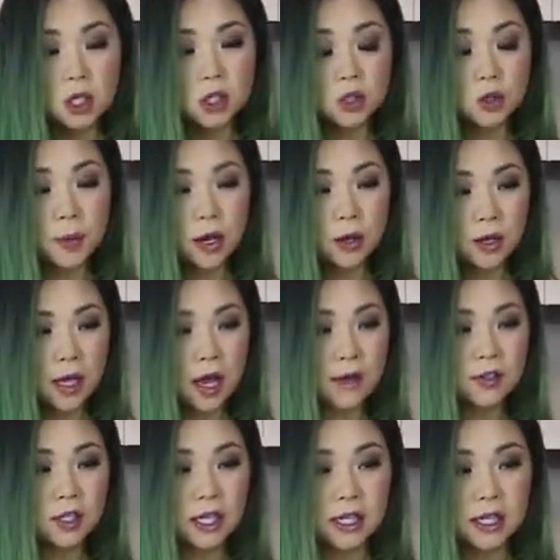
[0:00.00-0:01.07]
So apparently I
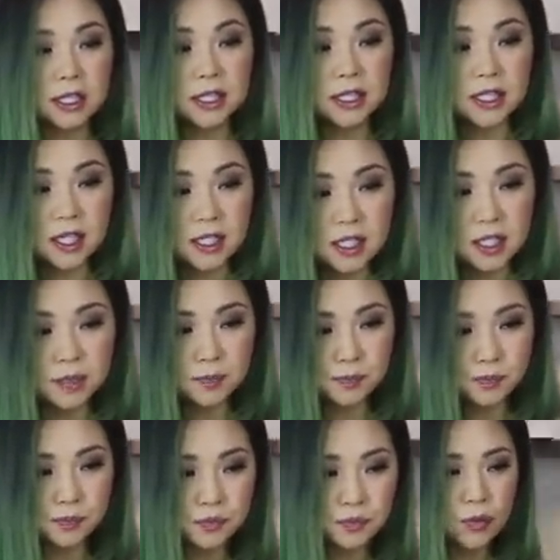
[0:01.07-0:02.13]
have to let this sit
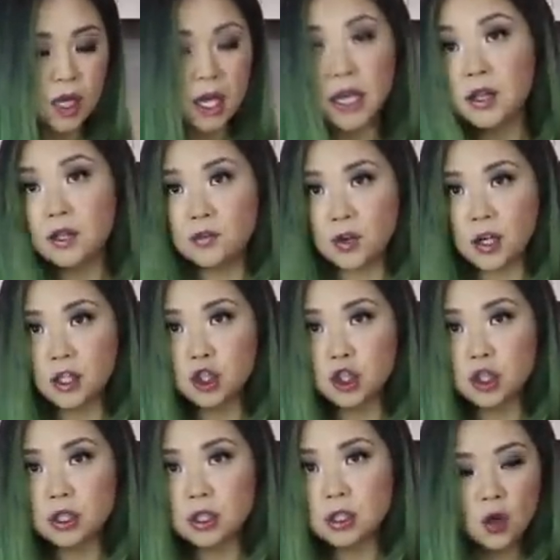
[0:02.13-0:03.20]
in the
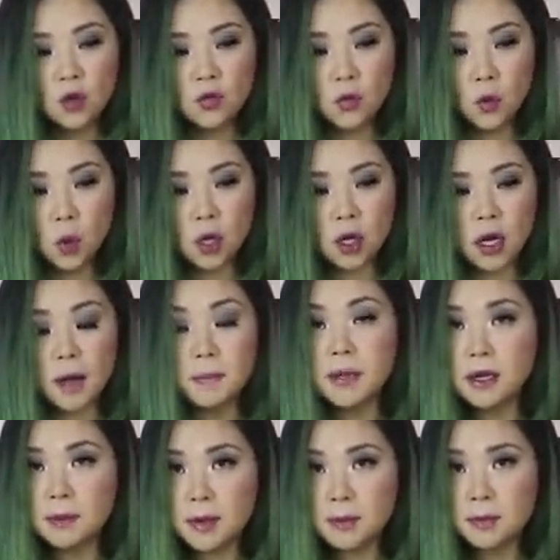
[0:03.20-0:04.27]
fridge for a
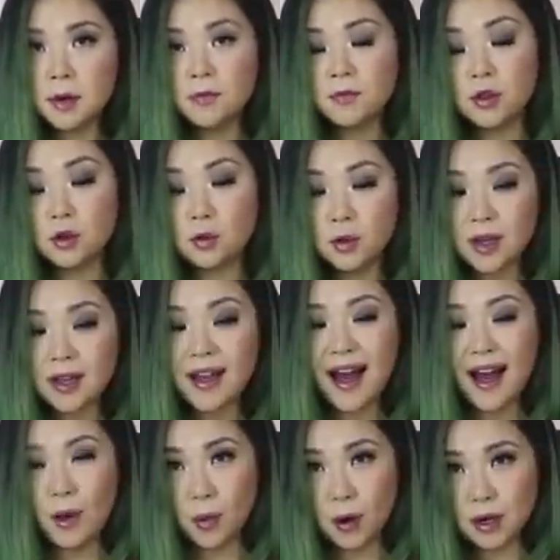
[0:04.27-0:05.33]
minimum of three
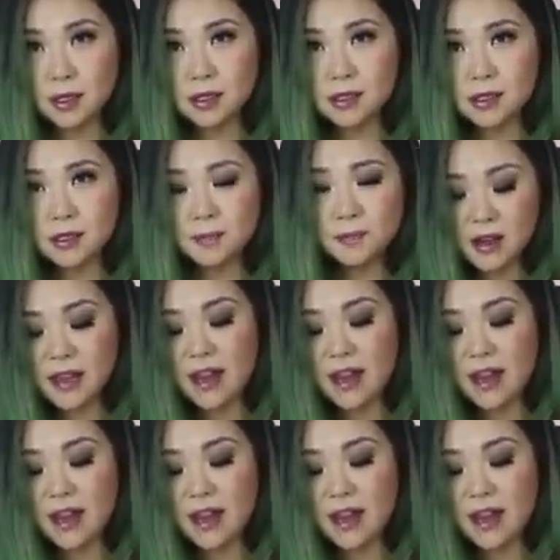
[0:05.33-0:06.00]
hours.